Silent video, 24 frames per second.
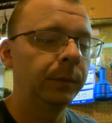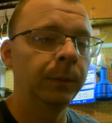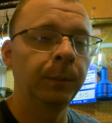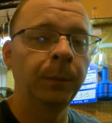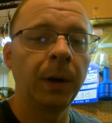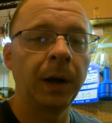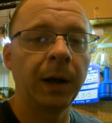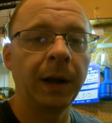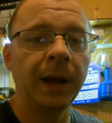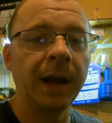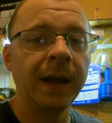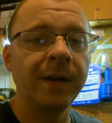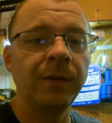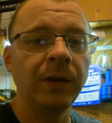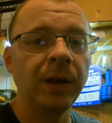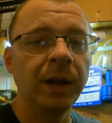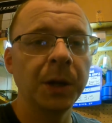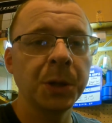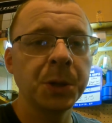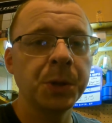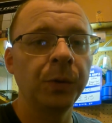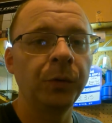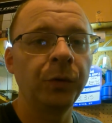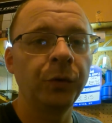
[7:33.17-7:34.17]
not gonna have
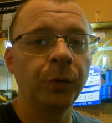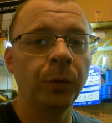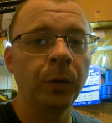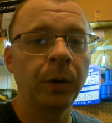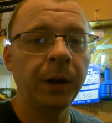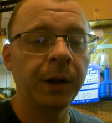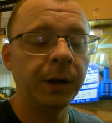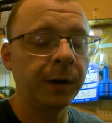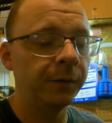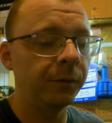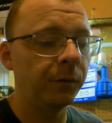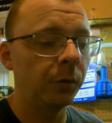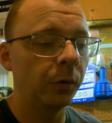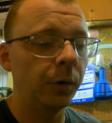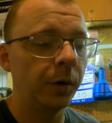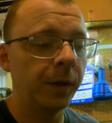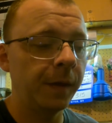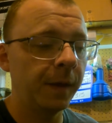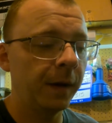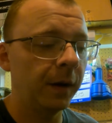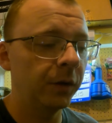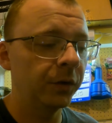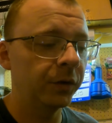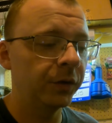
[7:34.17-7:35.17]
any issues running a
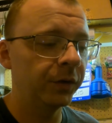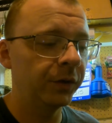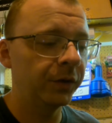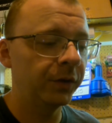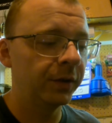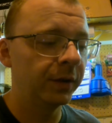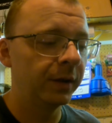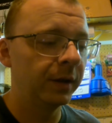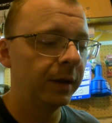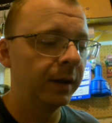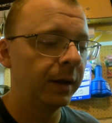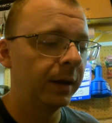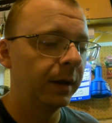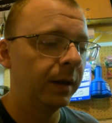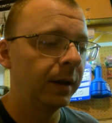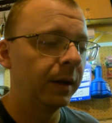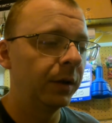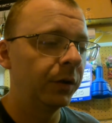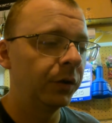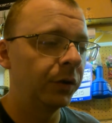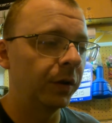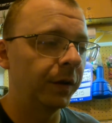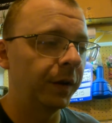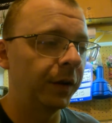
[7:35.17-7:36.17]
40 thousandths,
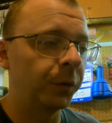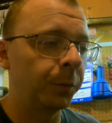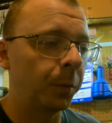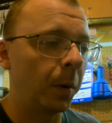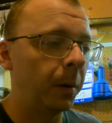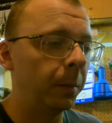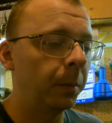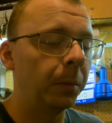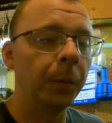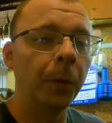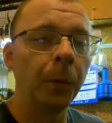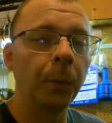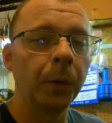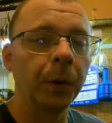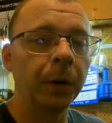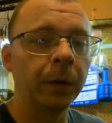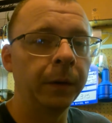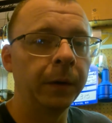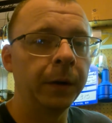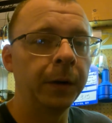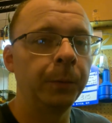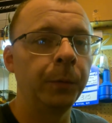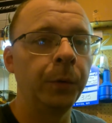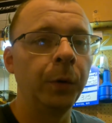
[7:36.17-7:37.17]
so that's probably what
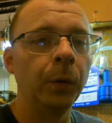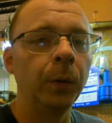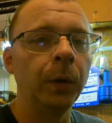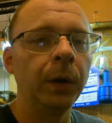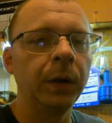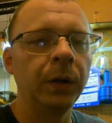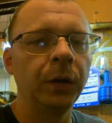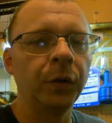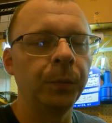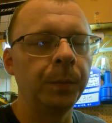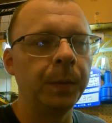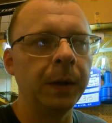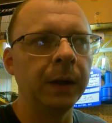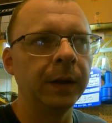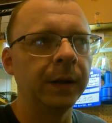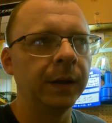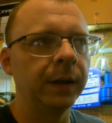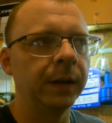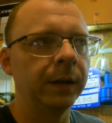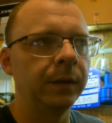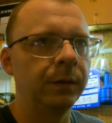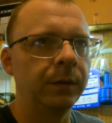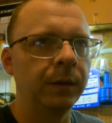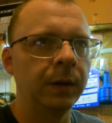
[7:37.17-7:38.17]
I'll end up doing, just being
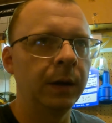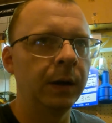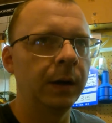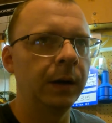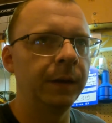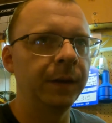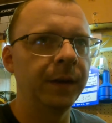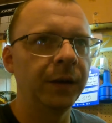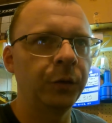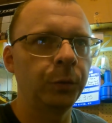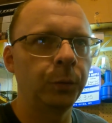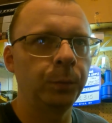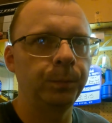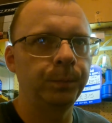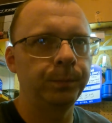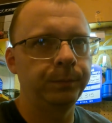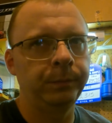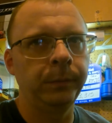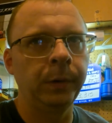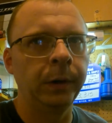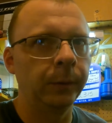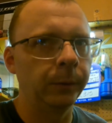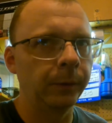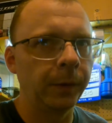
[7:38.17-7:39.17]
that that's,
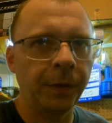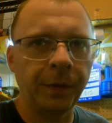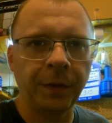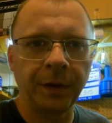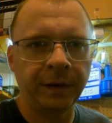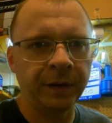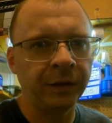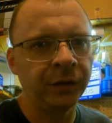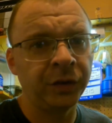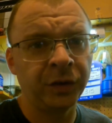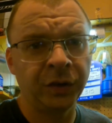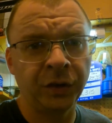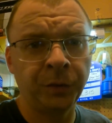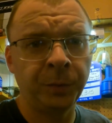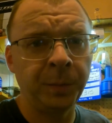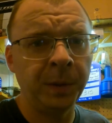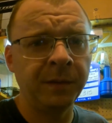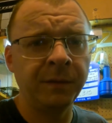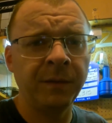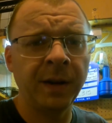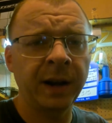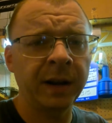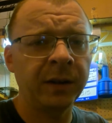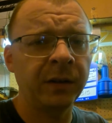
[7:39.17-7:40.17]
you know, the thickness and
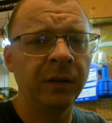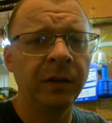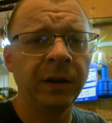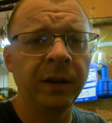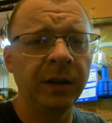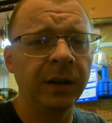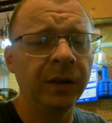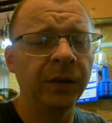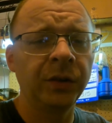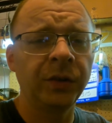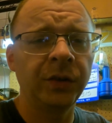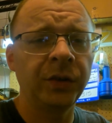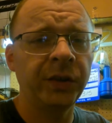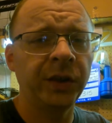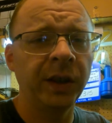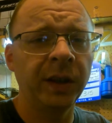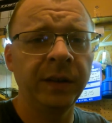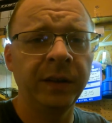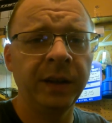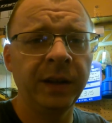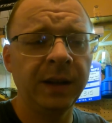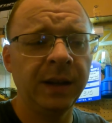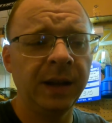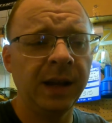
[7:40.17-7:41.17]
speed factory is
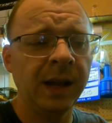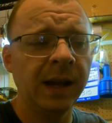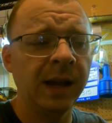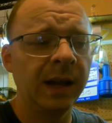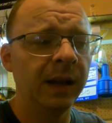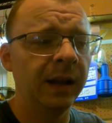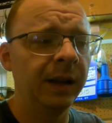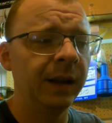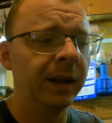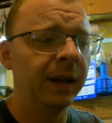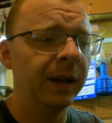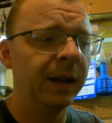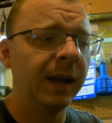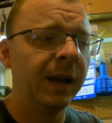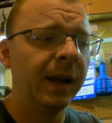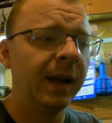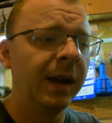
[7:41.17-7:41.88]
selling, and